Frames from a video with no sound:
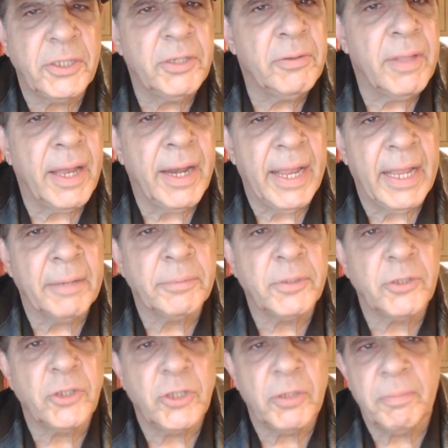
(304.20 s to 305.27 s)
you that hamster
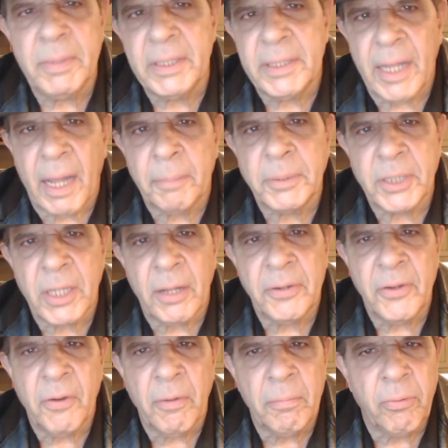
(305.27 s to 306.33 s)
should be tops on
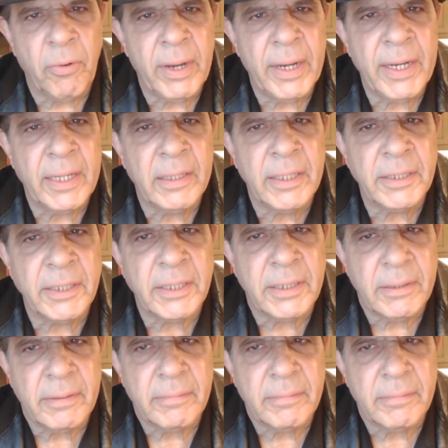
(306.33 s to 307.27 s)
your breeding list?